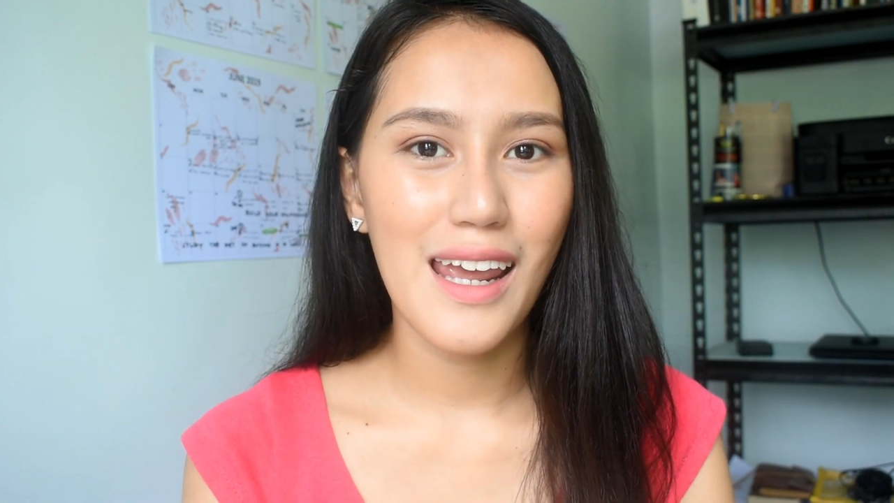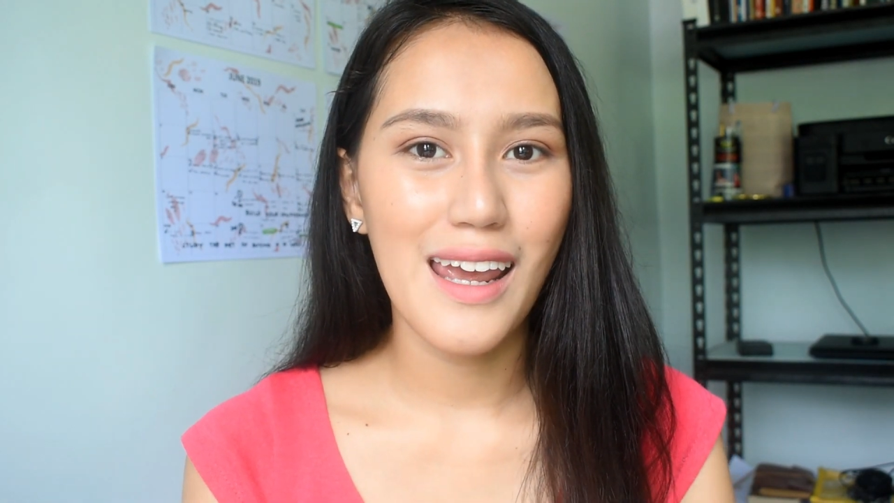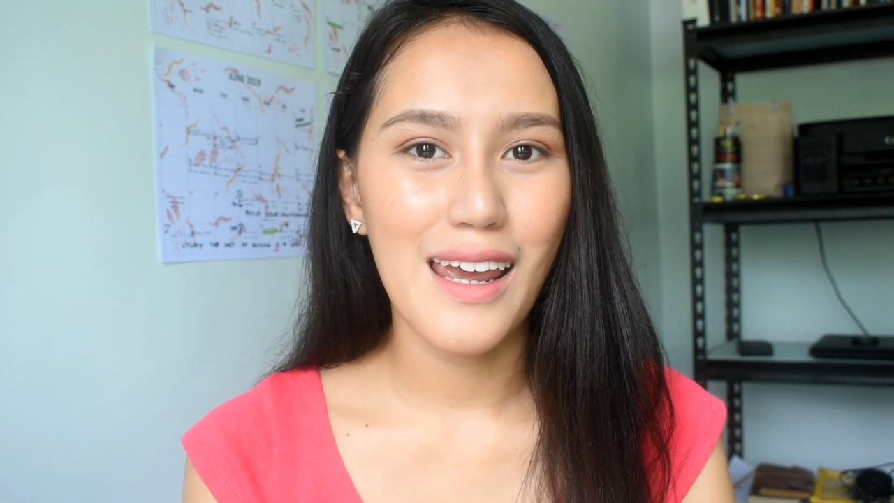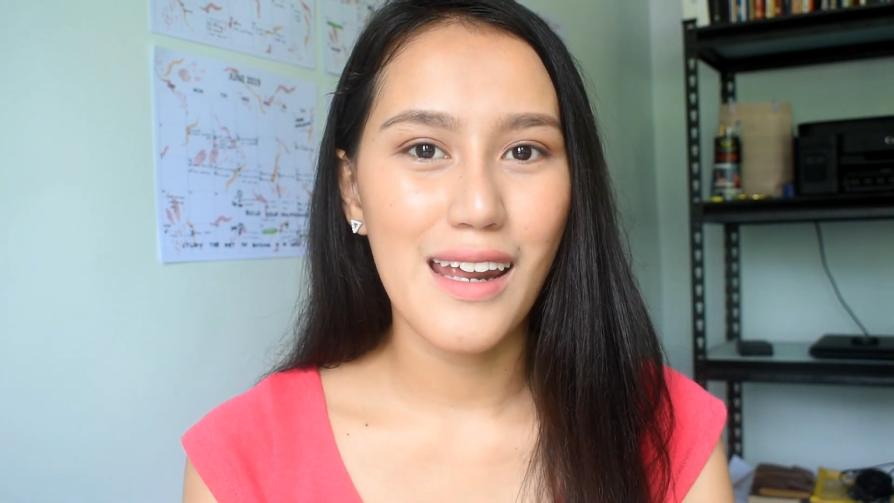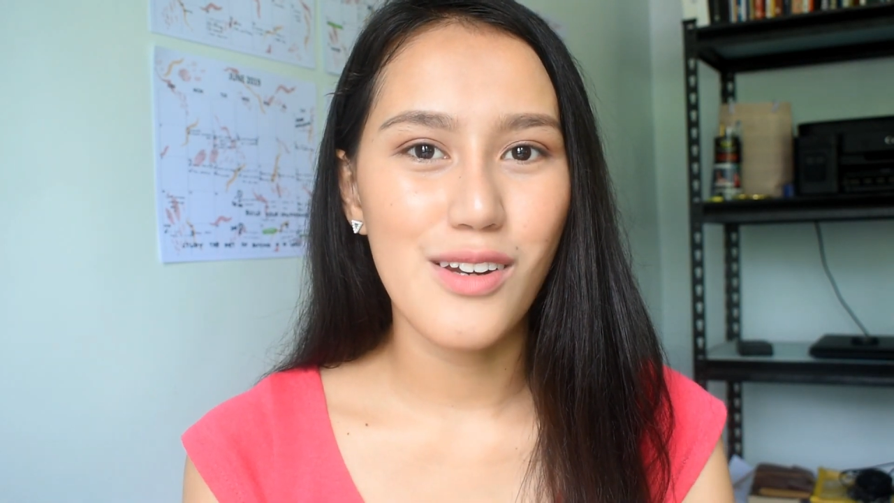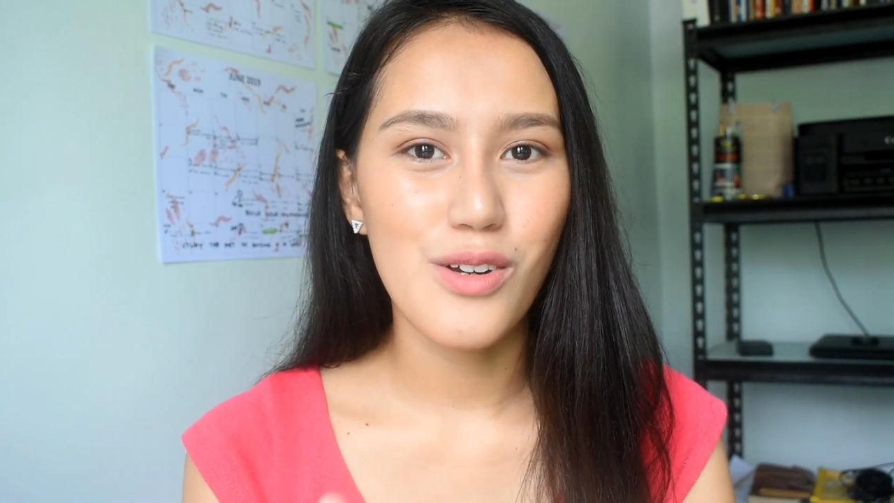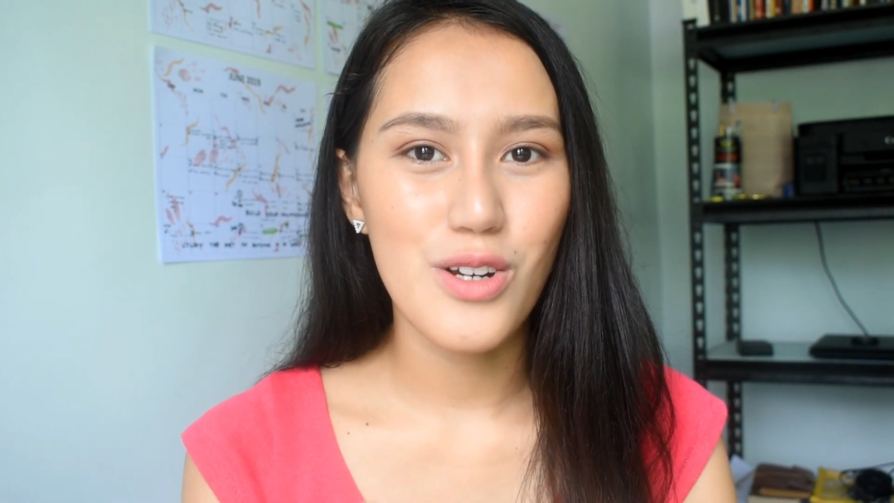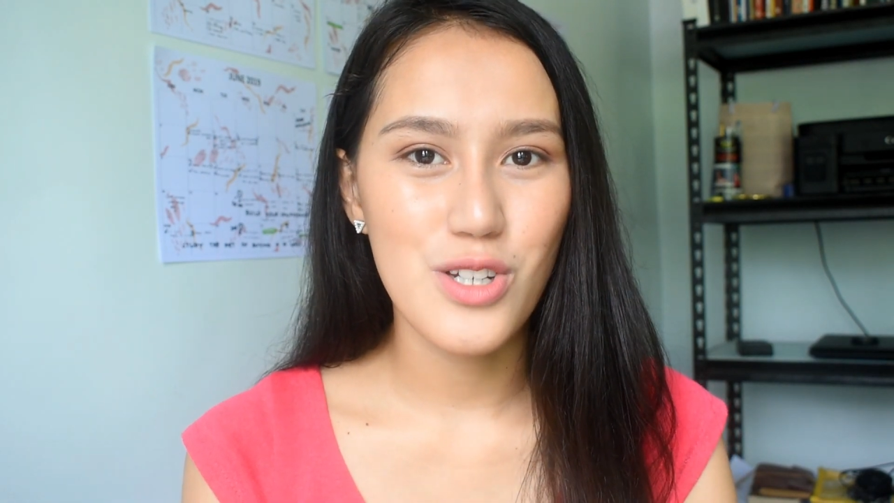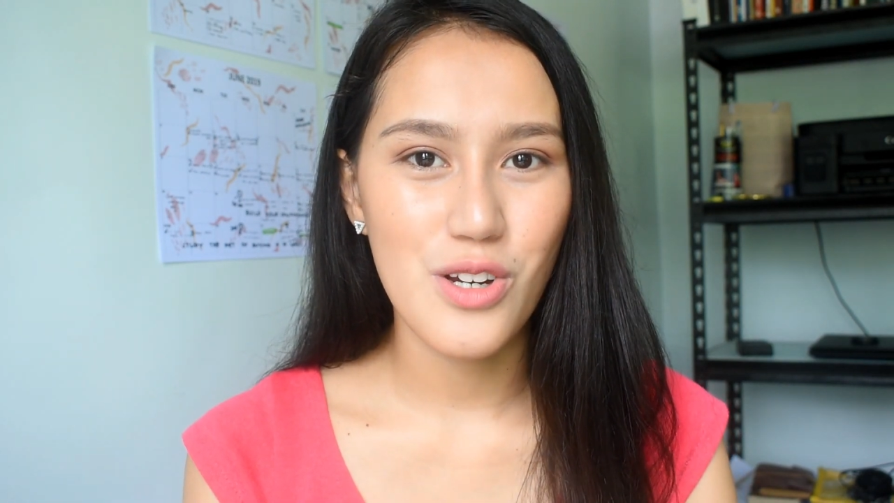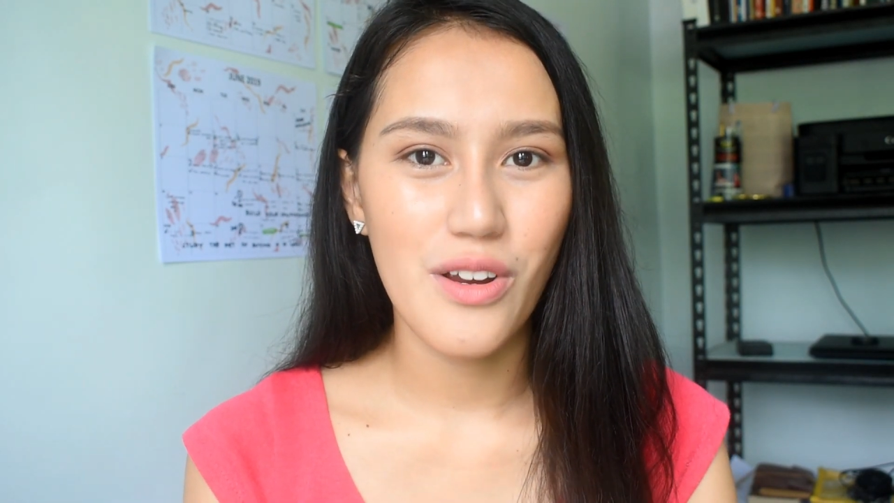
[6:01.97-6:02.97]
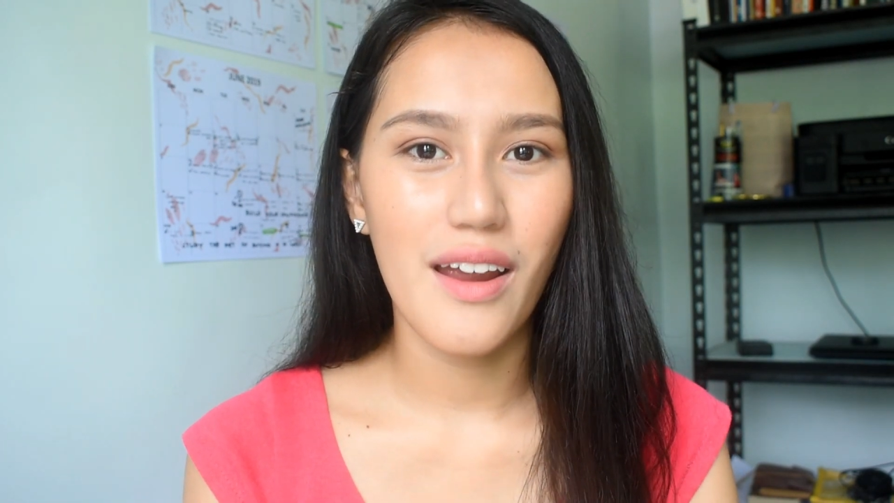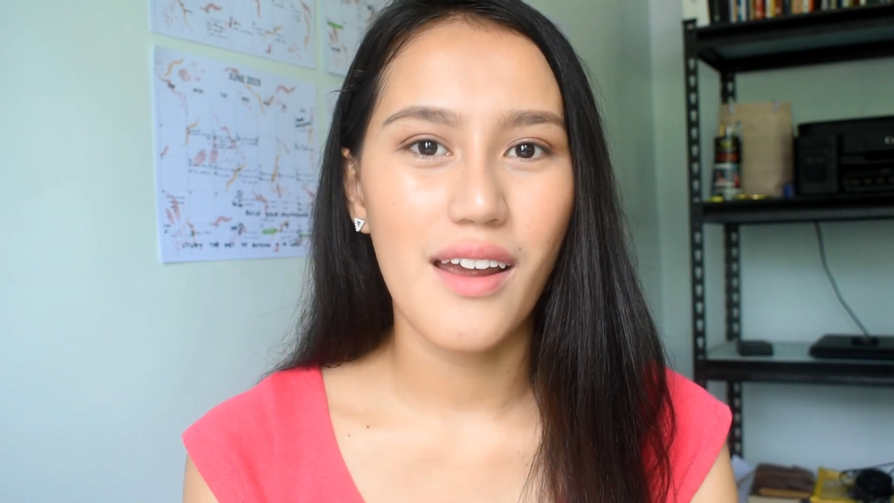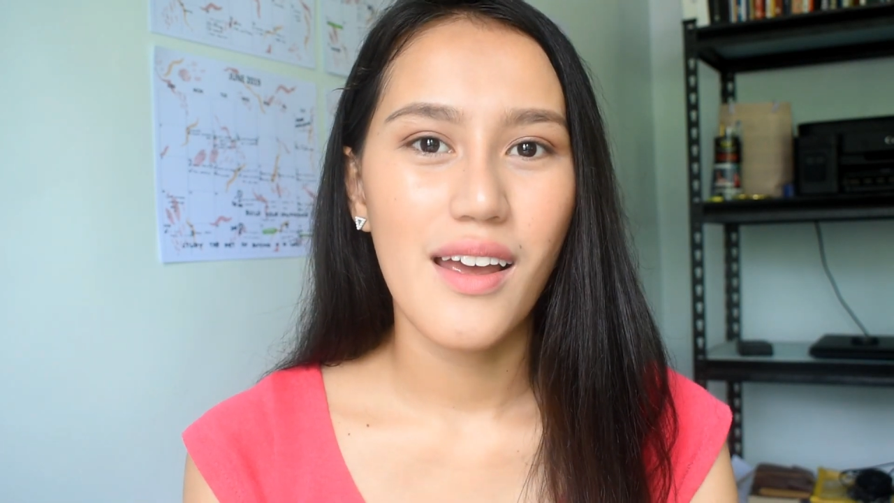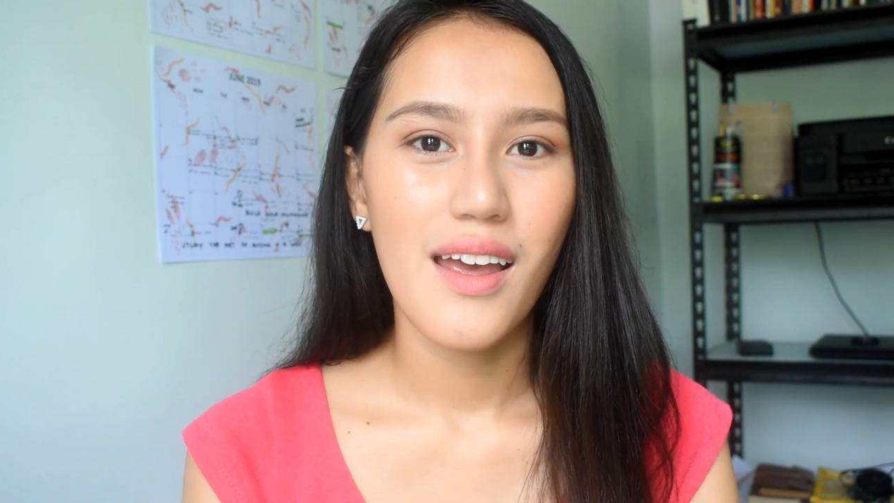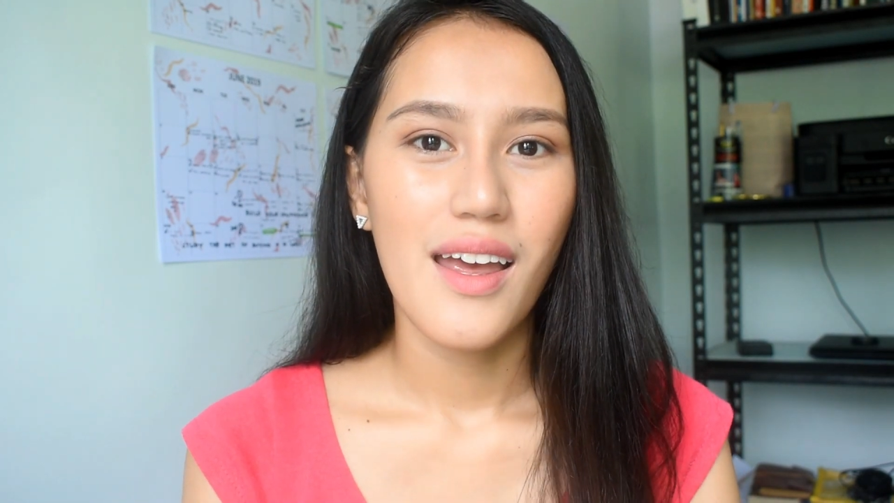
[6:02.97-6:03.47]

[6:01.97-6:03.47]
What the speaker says: in nurturing